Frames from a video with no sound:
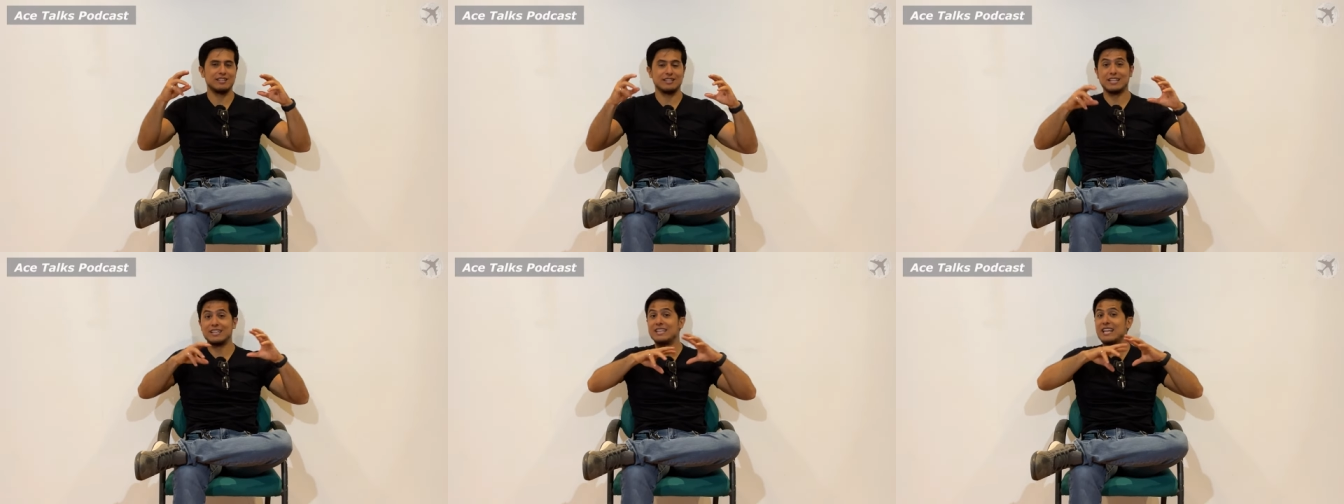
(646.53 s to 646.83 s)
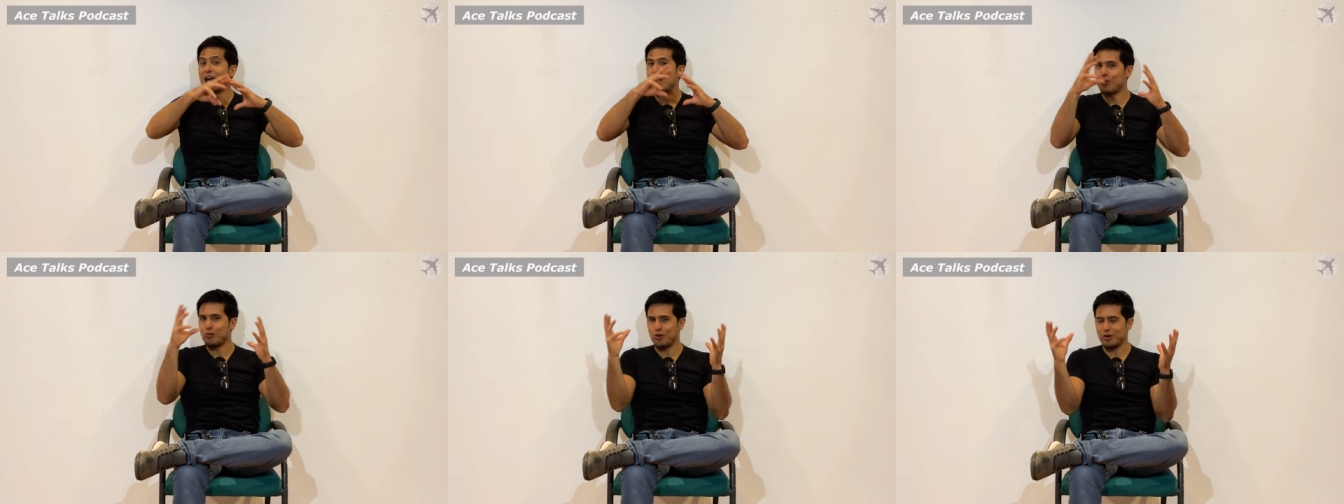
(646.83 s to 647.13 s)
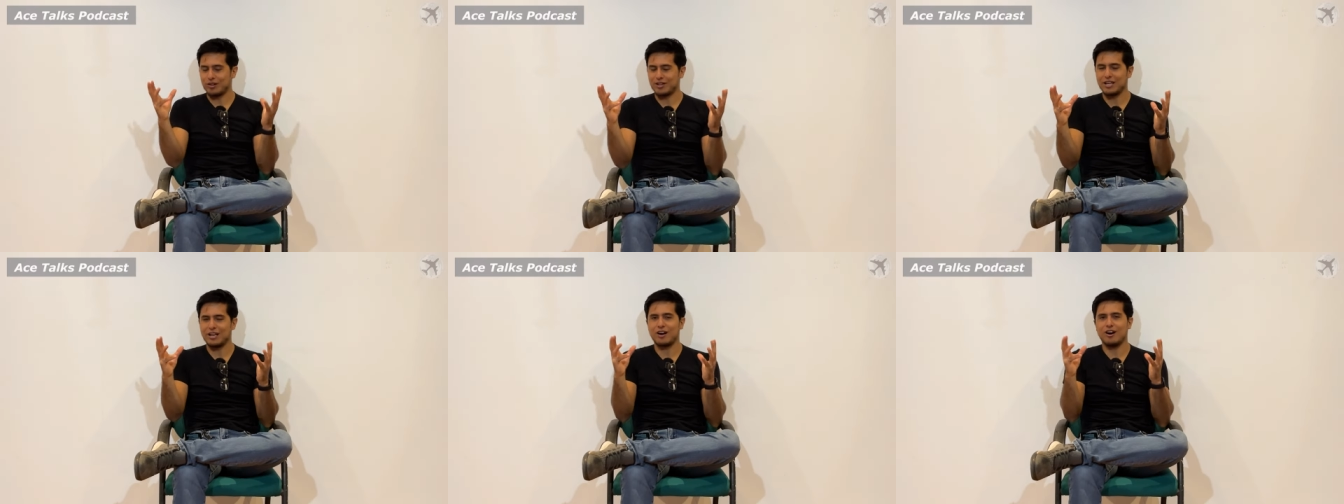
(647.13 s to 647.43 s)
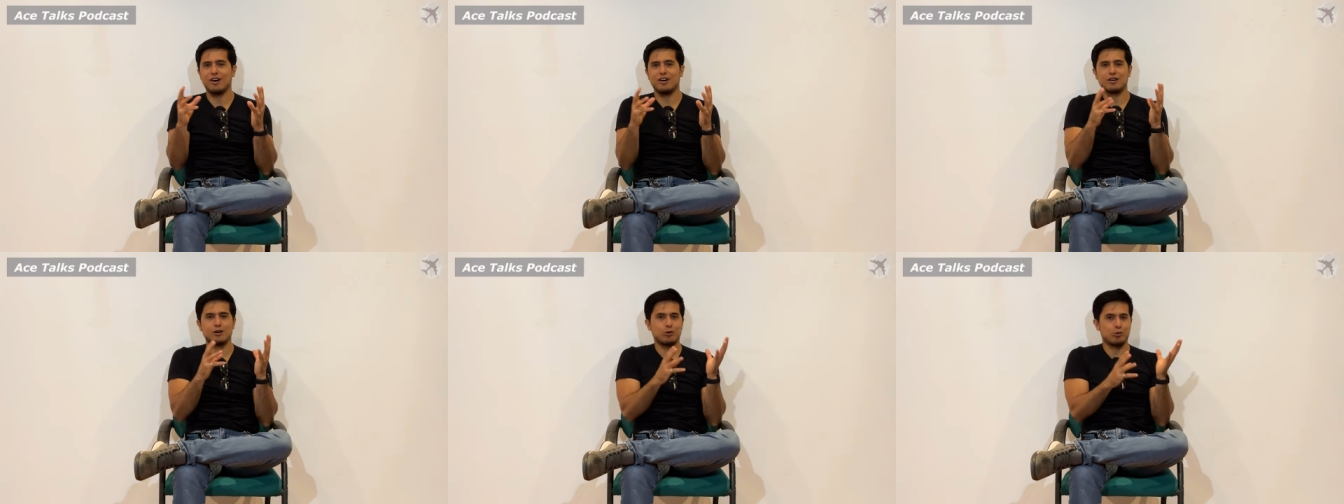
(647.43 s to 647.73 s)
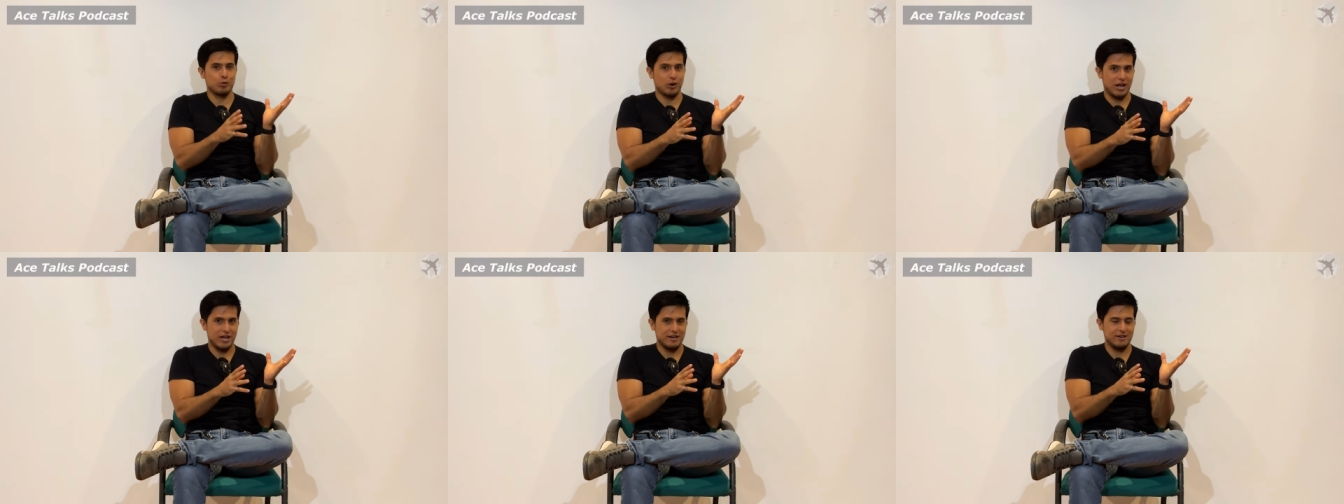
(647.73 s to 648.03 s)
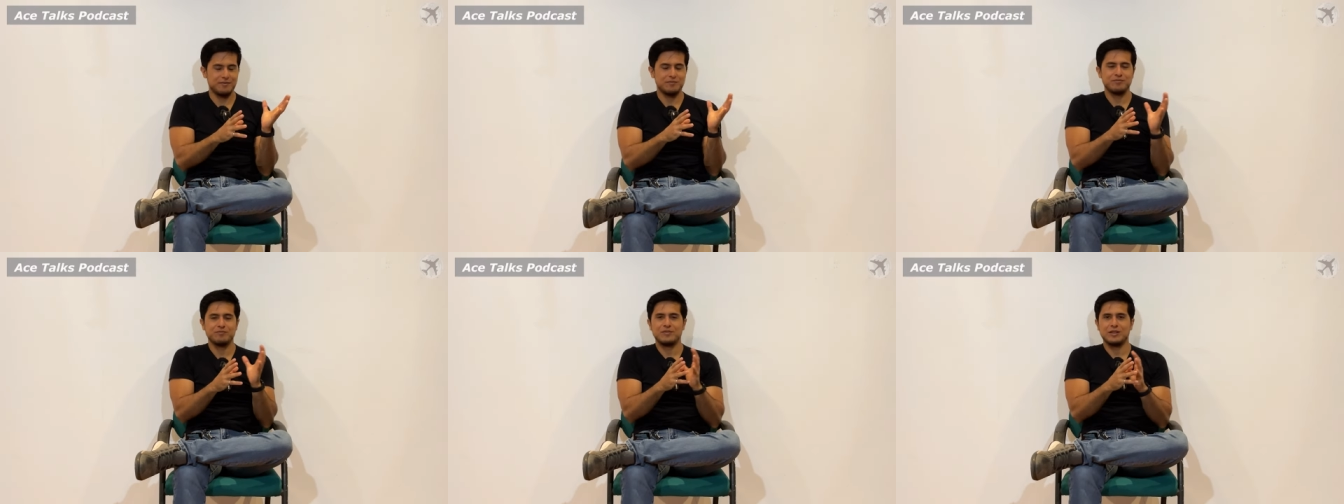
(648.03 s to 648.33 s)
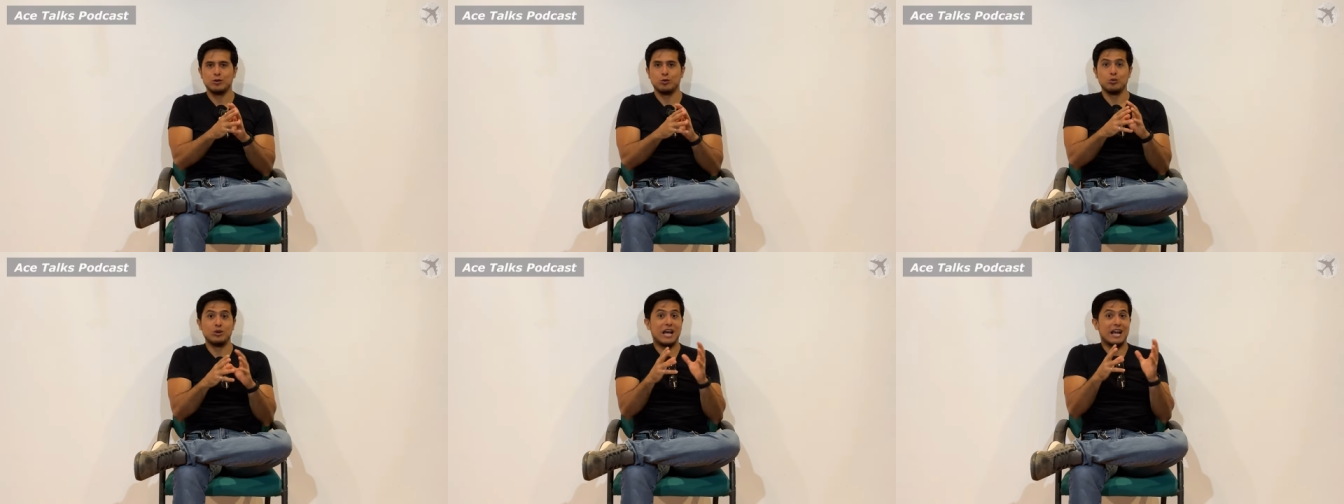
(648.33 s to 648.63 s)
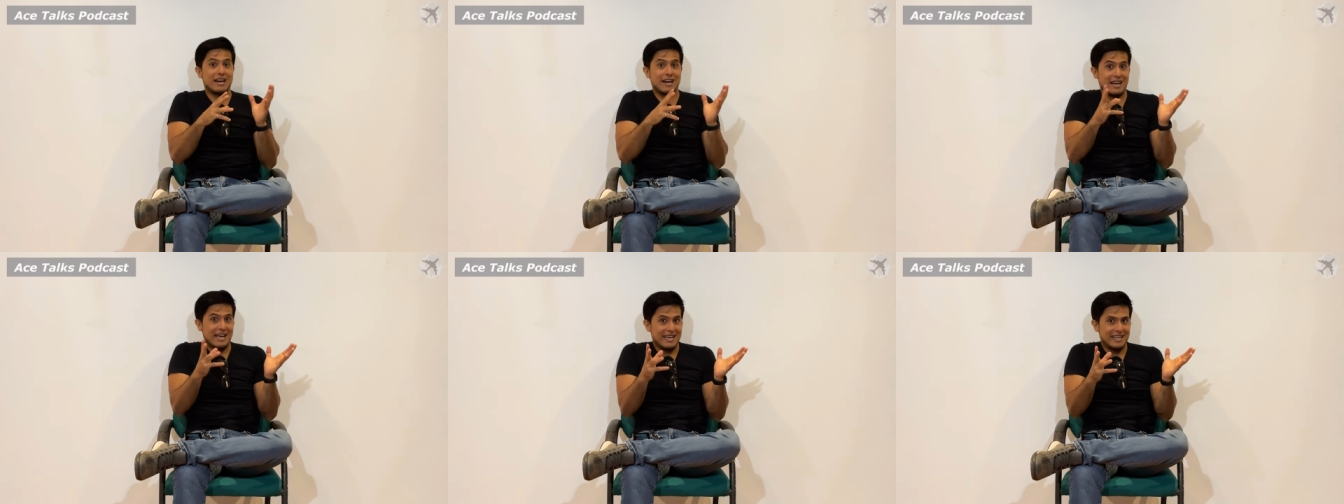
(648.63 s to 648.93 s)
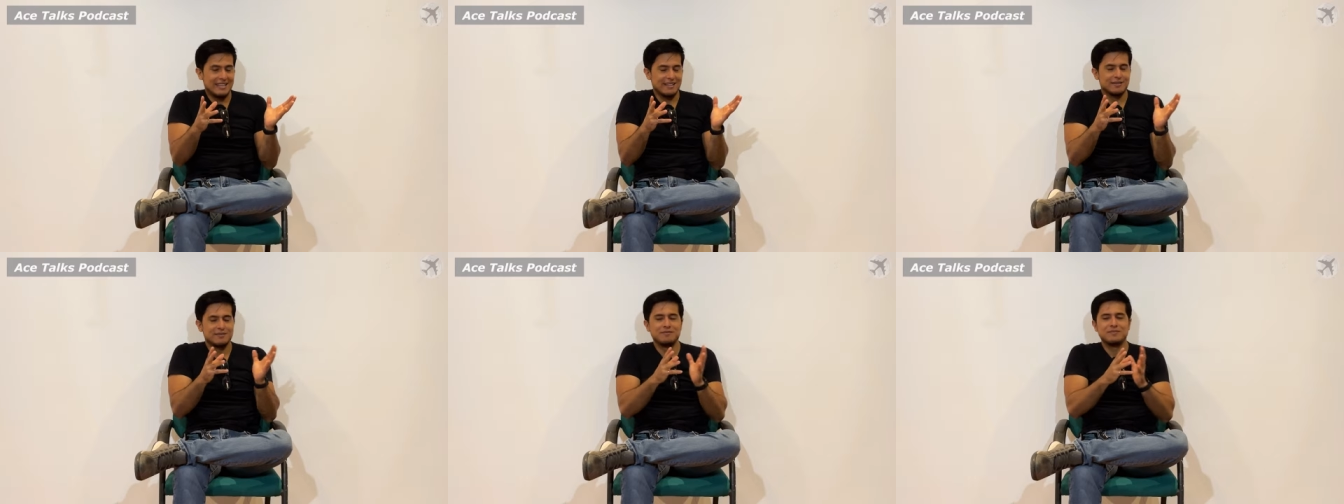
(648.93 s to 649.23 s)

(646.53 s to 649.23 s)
the network, they call it a red, una red,